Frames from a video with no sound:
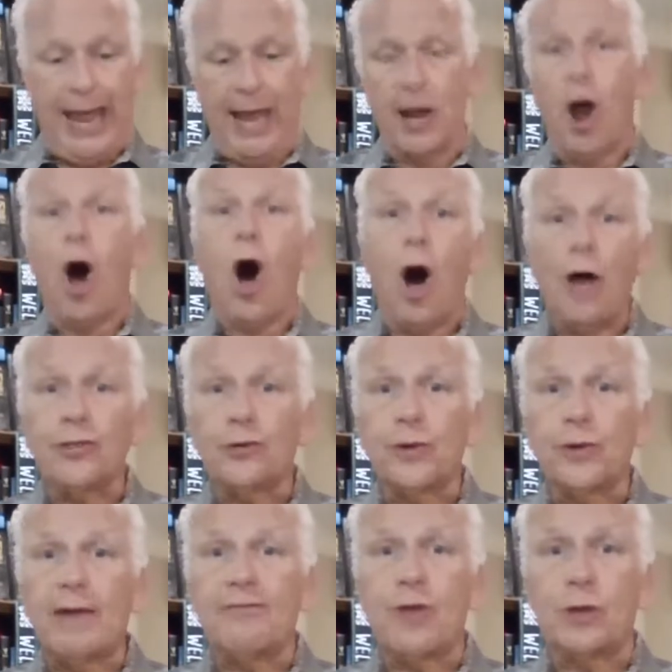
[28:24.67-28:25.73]
In all
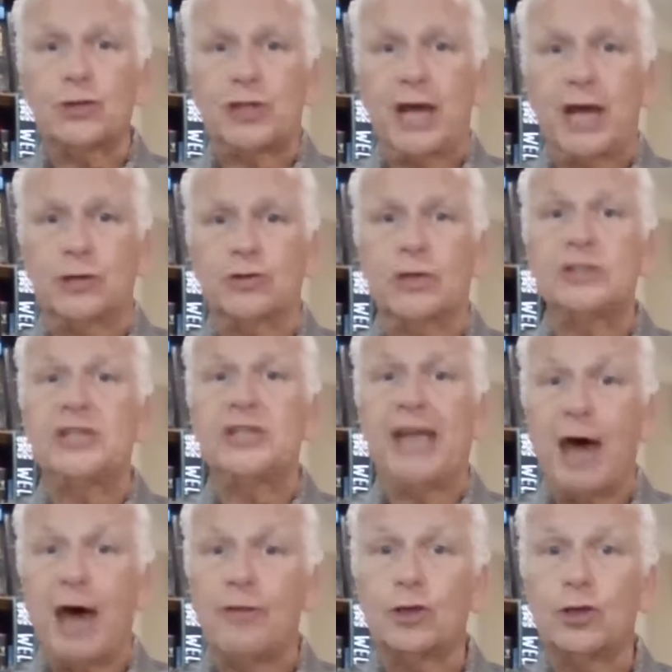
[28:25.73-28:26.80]
three of those countries,
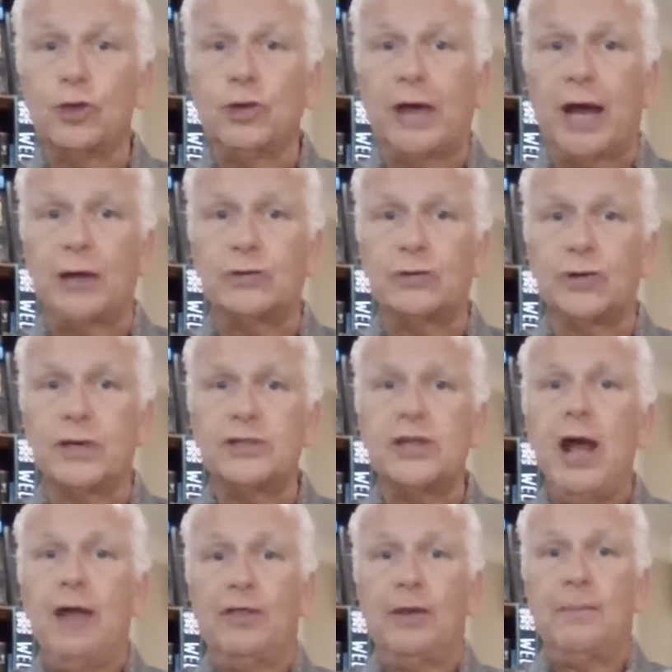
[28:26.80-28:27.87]
the other two countries,
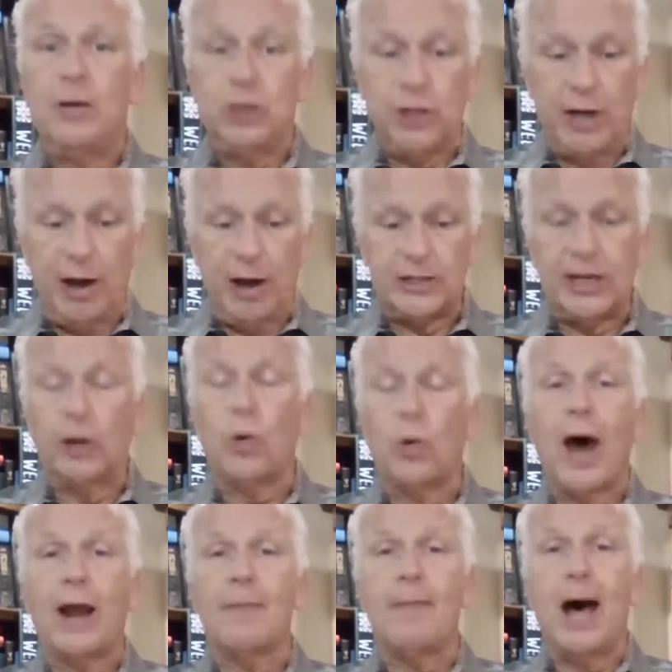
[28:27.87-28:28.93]
the missionaries in
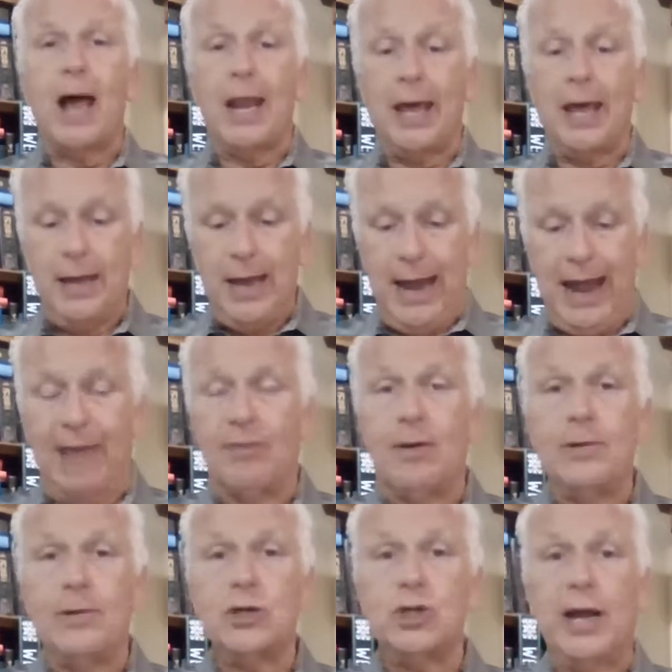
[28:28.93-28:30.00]
Guatemala and
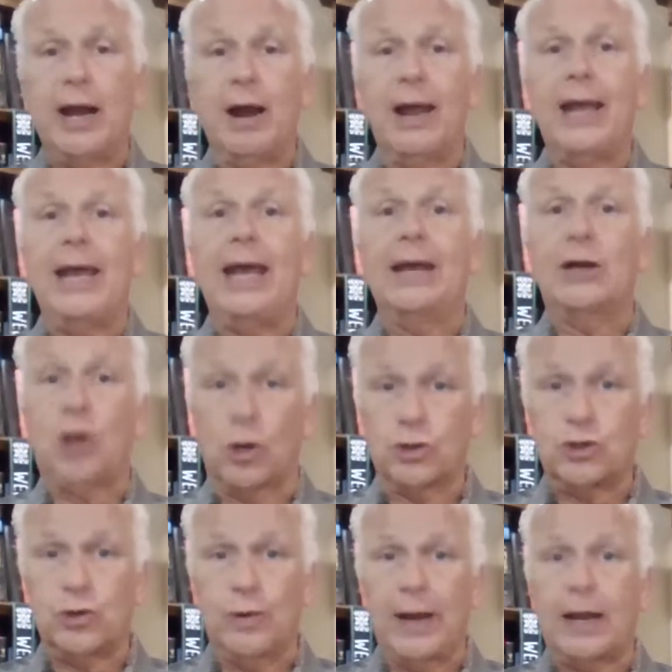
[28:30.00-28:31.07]
the missionary in
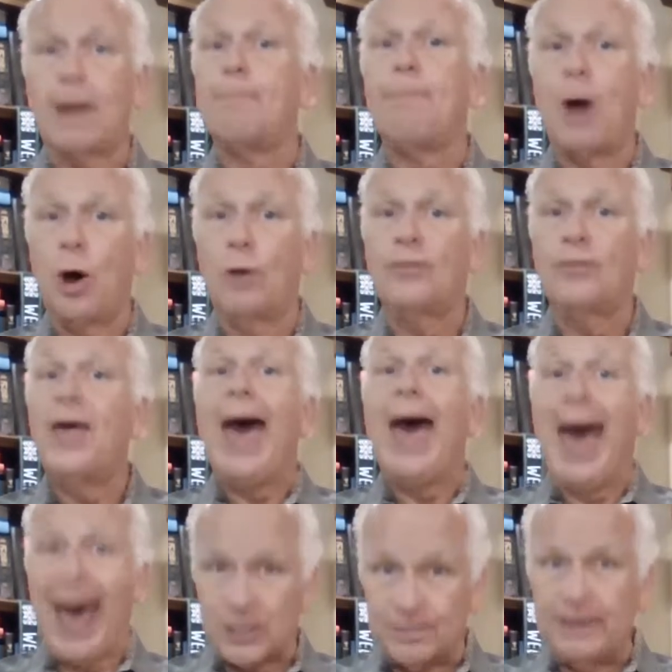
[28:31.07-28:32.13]
Costa Rica, both
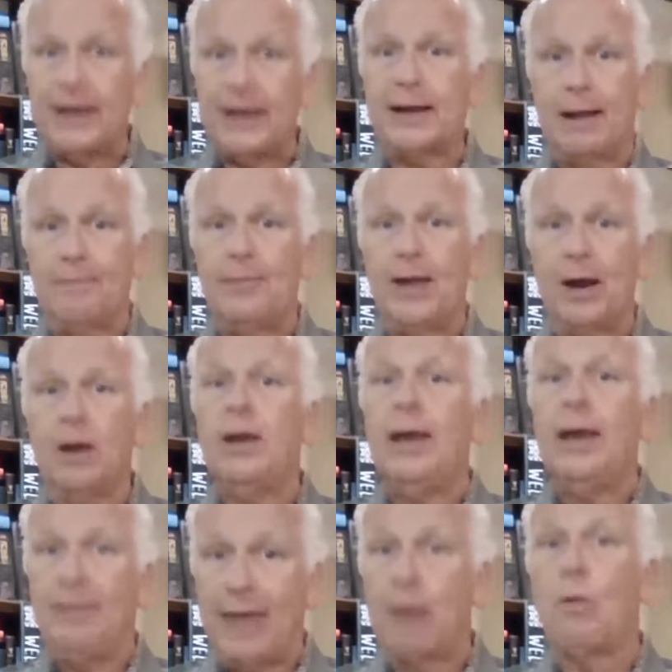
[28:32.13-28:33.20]
asked me to come there.
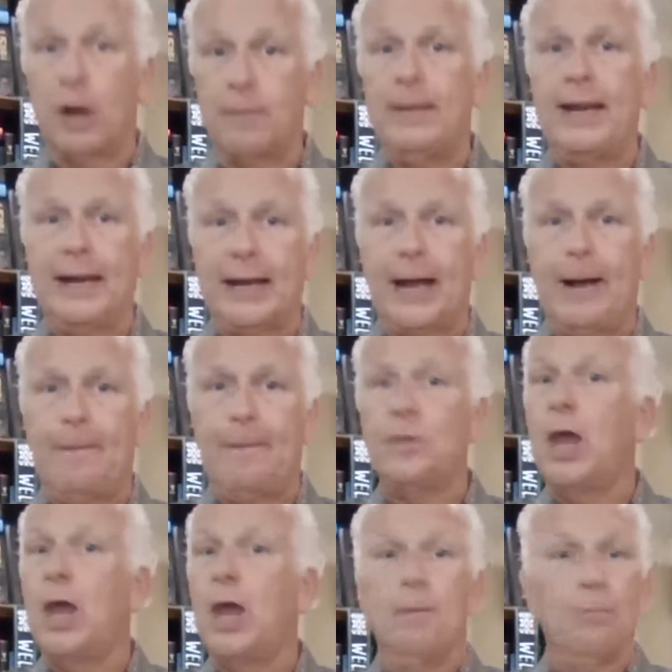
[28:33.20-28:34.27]
They wanted me to come.
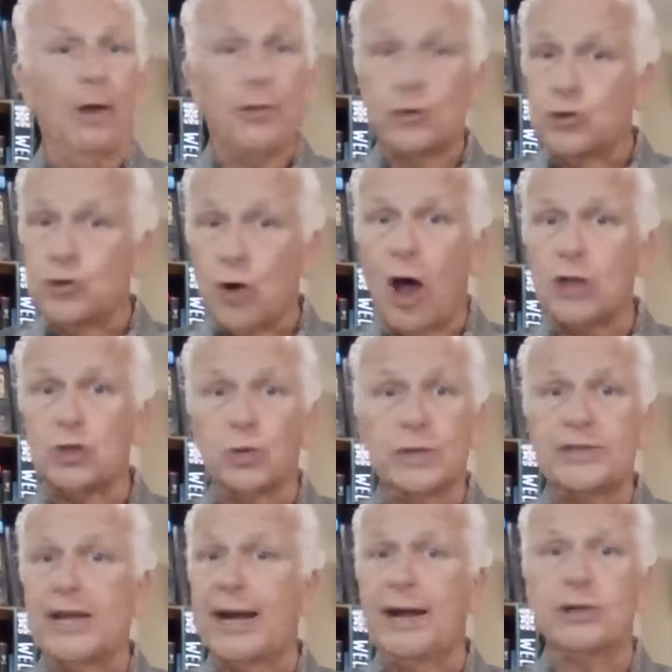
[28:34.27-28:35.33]
Brother Drost
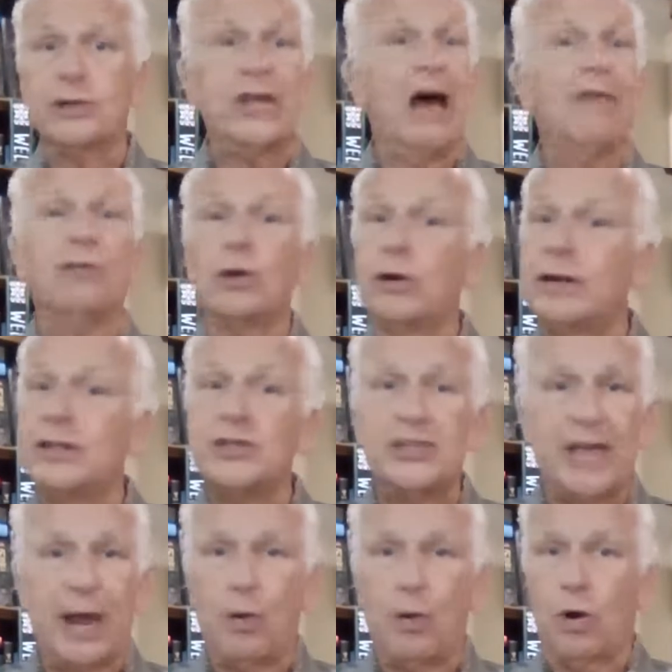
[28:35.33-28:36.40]
was in El Salvador, didn't
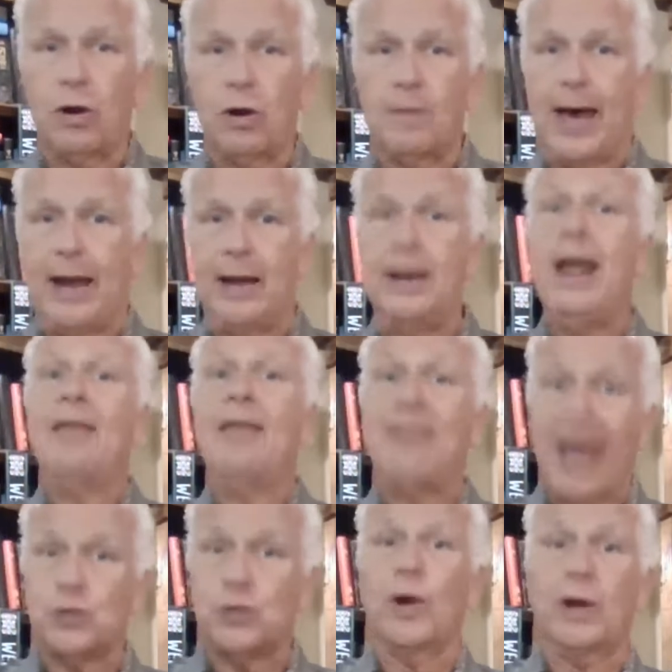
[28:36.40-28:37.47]
say a word about it.
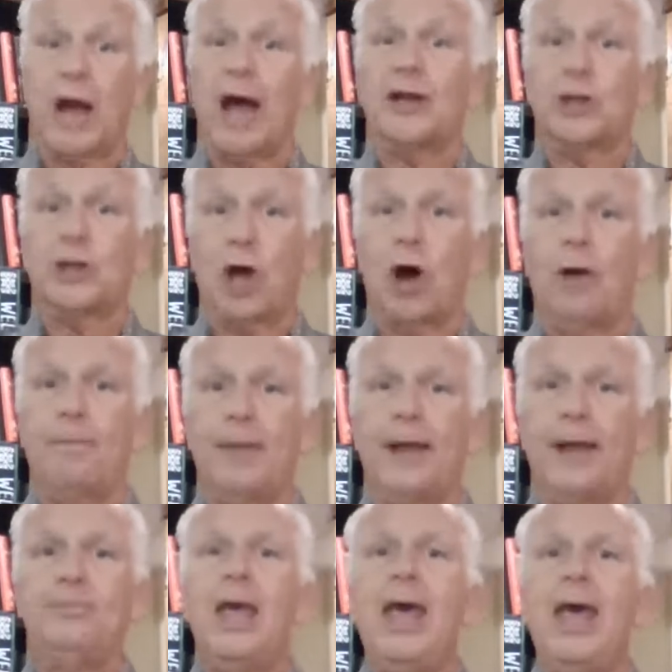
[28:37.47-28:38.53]
That's where God called me.
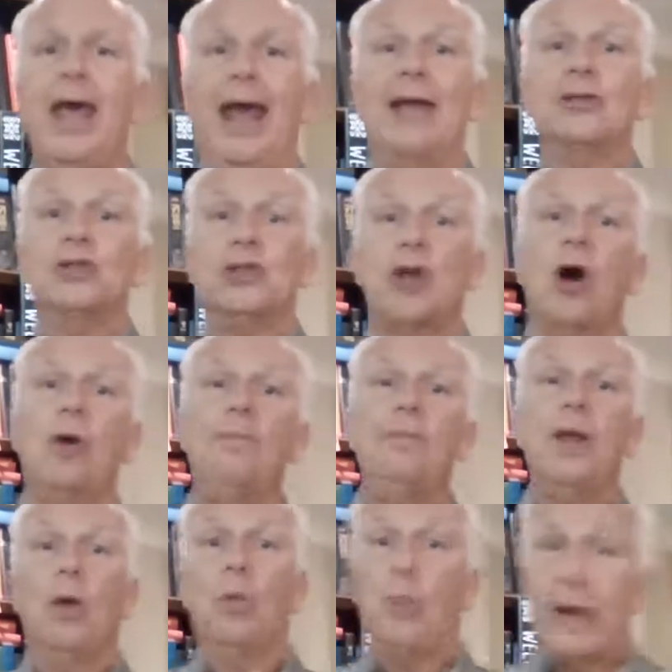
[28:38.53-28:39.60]
And so
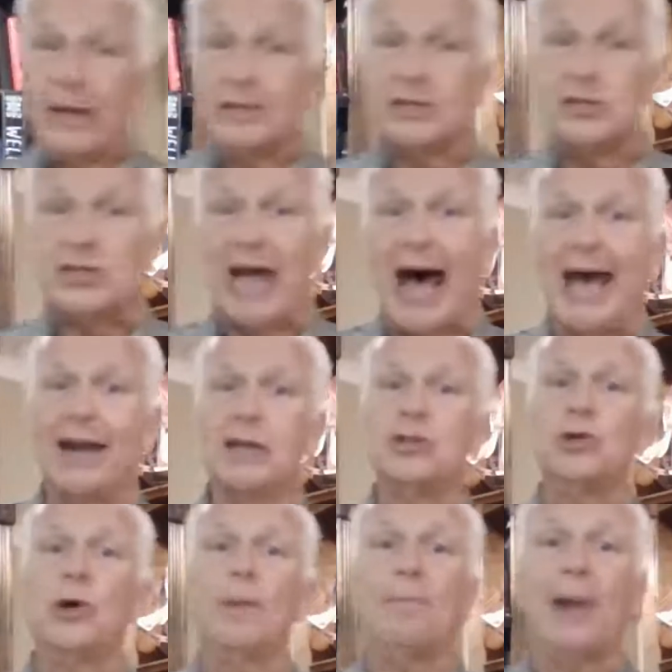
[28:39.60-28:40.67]
we
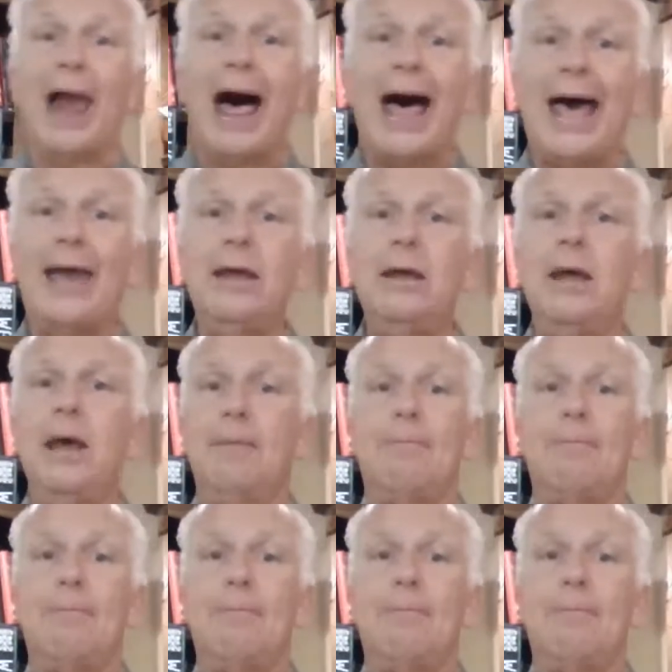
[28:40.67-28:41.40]
decided to apply.